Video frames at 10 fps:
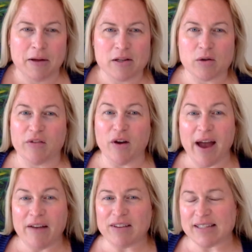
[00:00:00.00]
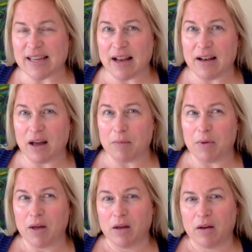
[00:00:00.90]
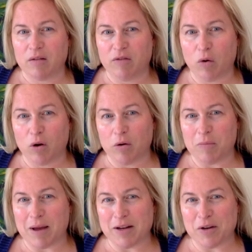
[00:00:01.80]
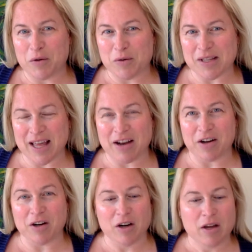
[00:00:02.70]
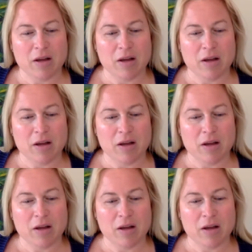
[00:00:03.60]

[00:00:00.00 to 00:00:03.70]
So if you haven't signed up for my newsletter,